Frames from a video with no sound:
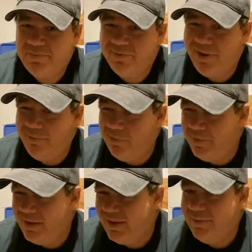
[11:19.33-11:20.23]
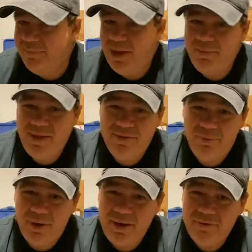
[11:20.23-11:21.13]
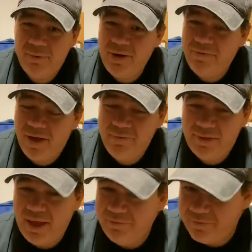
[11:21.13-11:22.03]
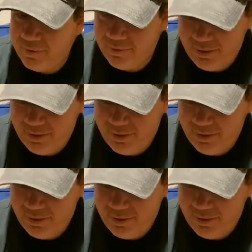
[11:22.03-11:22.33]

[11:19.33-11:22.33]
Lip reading: probably maybe 20, 25 left,